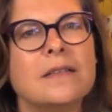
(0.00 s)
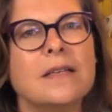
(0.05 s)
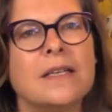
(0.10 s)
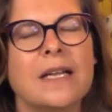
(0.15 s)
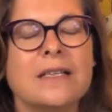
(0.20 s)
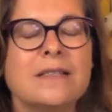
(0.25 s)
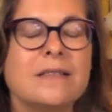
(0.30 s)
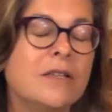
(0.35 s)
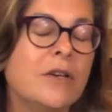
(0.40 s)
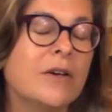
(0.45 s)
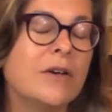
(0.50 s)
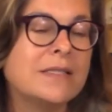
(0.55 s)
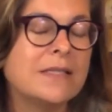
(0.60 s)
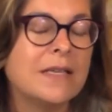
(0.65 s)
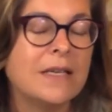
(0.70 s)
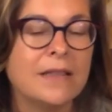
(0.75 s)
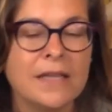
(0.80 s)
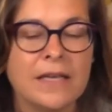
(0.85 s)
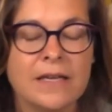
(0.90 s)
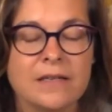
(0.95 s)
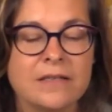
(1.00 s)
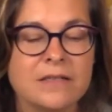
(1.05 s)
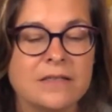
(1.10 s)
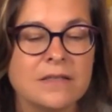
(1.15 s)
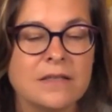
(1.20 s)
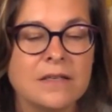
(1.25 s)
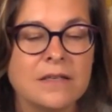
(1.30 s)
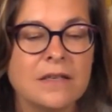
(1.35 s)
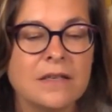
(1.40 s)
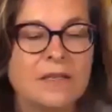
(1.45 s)
And I say that
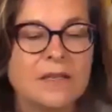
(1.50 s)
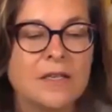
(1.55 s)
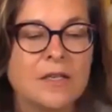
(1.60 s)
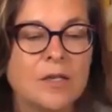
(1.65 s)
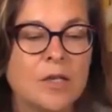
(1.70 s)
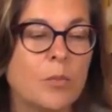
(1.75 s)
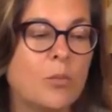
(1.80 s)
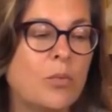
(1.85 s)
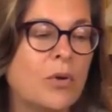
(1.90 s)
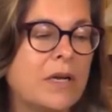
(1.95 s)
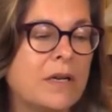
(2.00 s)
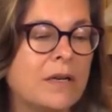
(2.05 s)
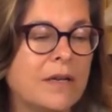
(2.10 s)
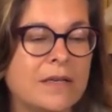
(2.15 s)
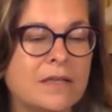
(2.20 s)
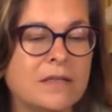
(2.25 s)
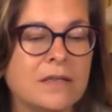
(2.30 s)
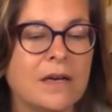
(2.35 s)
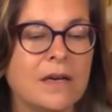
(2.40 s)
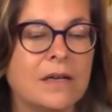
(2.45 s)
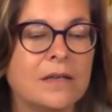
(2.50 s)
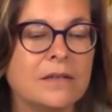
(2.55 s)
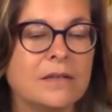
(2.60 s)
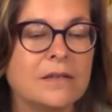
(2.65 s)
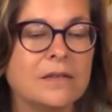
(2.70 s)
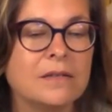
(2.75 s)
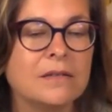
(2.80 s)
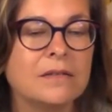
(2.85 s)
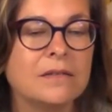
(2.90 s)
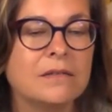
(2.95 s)
as Bret and I taught
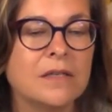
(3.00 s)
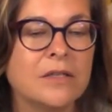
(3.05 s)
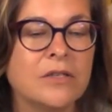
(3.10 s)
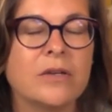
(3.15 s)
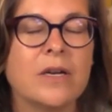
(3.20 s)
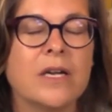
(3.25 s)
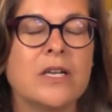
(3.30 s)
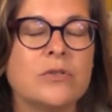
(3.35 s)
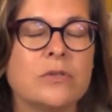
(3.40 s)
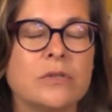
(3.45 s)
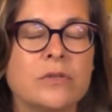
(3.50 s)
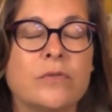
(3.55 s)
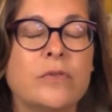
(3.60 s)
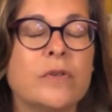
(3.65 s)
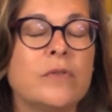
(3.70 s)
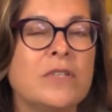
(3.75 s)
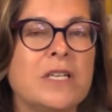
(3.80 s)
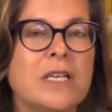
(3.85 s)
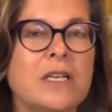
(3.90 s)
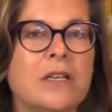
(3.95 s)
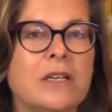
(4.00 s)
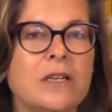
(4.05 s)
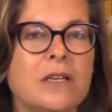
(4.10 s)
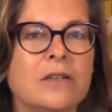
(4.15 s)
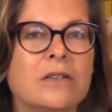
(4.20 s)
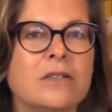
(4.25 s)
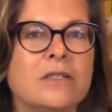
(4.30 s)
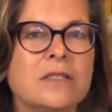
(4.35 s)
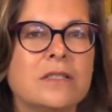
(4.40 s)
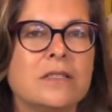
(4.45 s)
undergraduates for 15
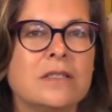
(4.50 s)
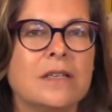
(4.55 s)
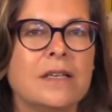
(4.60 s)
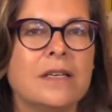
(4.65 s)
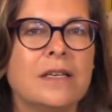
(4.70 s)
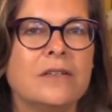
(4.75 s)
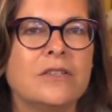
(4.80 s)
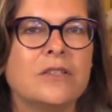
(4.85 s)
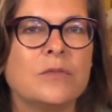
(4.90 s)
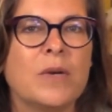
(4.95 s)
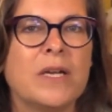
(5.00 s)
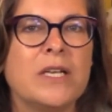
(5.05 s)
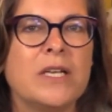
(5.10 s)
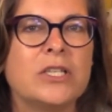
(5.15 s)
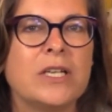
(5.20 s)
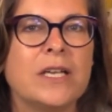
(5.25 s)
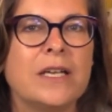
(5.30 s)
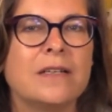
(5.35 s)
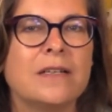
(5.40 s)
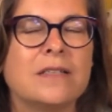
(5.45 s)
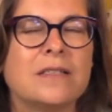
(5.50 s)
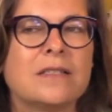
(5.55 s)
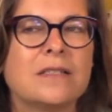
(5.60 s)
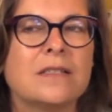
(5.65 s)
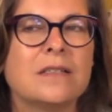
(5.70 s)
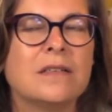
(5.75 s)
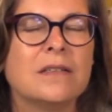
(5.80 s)
years, and just by chance,